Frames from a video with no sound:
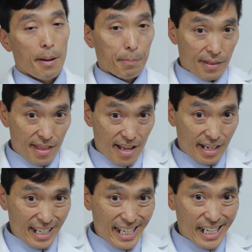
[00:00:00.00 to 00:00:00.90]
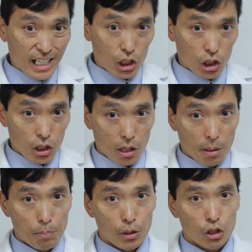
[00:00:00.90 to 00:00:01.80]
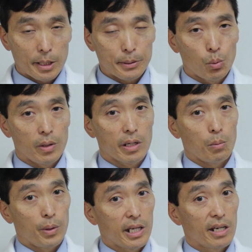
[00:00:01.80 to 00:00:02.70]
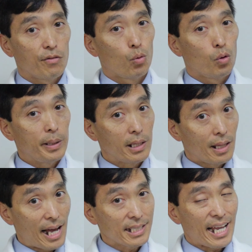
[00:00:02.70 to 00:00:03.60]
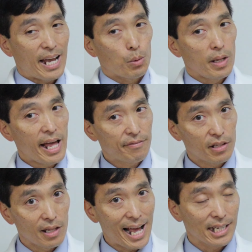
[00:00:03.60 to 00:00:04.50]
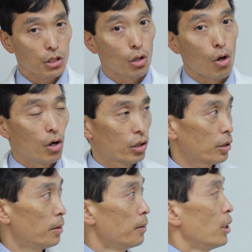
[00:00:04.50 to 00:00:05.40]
but then each prescription we give will be less and will have to last longer.